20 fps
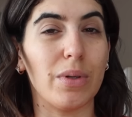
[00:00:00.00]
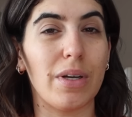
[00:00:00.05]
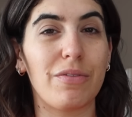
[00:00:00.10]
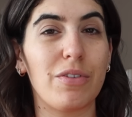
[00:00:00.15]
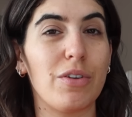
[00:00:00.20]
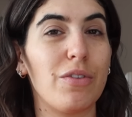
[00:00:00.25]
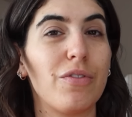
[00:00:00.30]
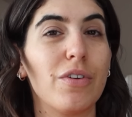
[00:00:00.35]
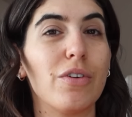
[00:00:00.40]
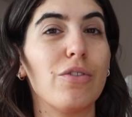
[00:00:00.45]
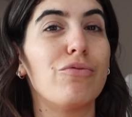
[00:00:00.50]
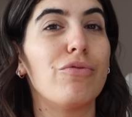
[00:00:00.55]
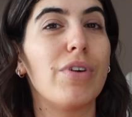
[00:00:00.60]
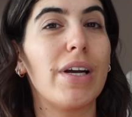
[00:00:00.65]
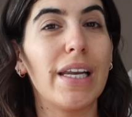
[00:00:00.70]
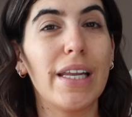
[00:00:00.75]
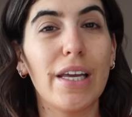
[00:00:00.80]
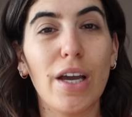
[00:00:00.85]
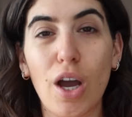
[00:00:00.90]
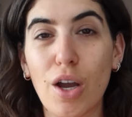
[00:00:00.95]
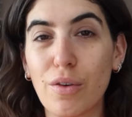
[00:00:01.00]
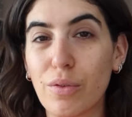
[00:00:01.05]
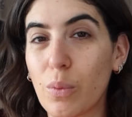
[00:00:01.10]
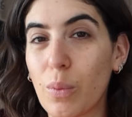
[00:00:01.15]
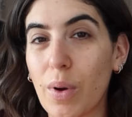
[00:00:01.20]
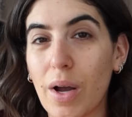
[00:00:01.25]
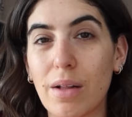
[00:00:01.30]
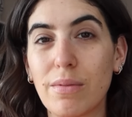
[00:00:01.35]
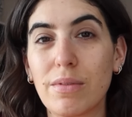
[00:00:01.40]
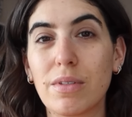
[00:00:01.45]
If you feel really
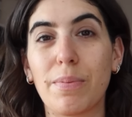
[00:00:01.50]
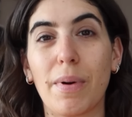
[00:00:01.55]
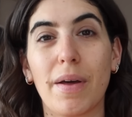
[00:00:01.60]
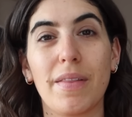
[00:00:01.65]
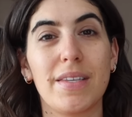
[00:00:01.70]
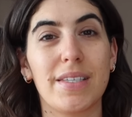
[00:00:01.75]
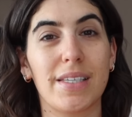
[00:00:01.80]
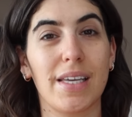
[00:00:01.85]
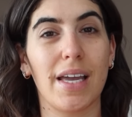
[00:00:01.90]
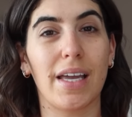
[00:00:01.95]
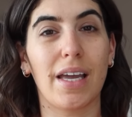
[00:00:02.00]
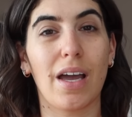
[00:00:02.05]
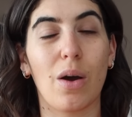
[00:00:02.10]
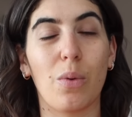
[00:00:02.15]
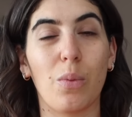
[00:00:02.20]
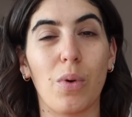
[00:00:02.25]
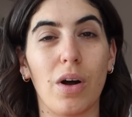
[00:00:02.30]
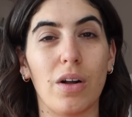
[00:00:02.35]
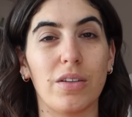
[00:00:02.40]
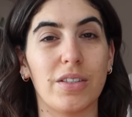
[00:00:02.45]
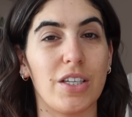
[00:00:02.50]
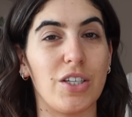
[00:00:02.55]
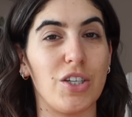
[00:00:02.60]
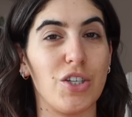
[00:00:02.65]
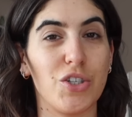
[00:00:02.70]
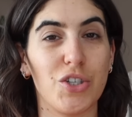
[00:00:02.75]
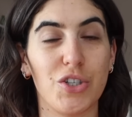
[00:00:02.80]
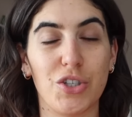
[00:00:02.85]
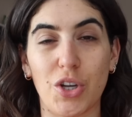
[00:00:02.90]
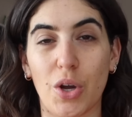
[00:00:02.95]
overwhelmed by the skincare world and you
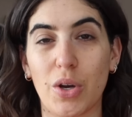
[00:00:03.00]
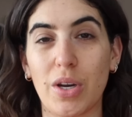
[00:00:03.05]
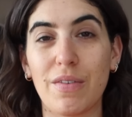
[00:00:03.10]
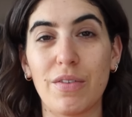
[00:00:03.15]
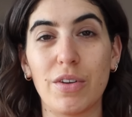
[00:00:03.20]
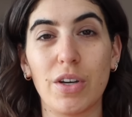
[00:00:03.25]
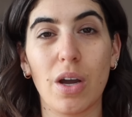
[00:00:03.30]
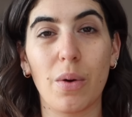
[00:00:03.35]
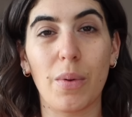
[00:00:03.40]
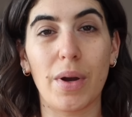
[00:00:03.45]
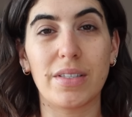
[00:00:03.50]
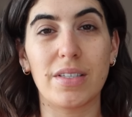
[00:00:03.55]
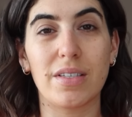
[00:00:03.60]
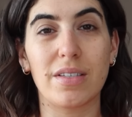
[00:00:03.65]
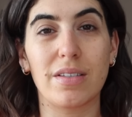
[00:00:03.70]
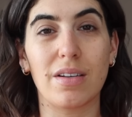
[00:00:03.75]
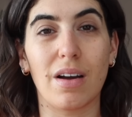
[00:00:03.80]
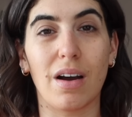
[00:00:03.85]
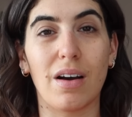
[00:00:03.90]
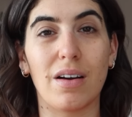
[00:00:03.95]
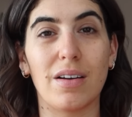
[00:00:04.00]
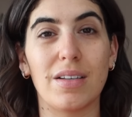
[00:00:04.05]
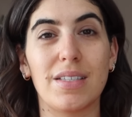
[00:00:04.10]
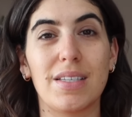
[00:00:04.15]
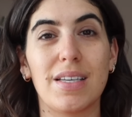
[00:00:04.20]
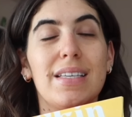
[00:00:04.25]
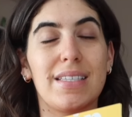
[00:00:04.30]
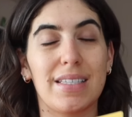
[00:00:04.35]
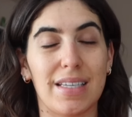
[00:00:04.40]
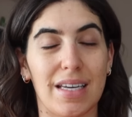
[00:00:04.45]
just don't even know where to start,
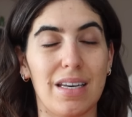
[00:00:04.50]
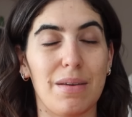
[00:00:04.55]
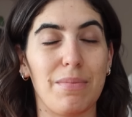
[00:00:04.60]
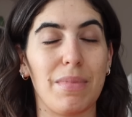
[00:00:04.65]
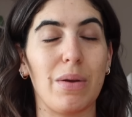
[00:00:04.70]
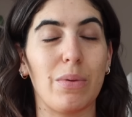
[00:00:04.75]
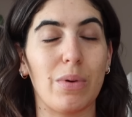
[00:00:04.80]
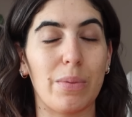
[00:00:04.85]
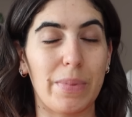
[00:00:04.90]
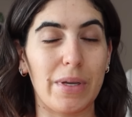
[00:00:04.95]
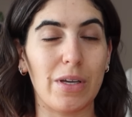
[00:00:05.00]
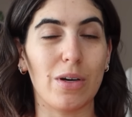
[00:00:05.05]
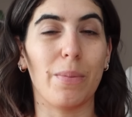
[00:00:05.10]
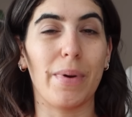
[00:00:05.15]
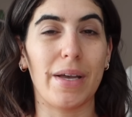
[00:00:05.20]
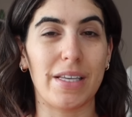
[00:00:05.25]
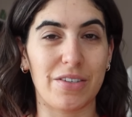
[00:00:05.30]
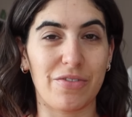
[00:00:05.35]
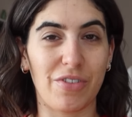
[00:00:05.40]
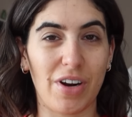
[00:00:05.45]
Skin and Me will be your best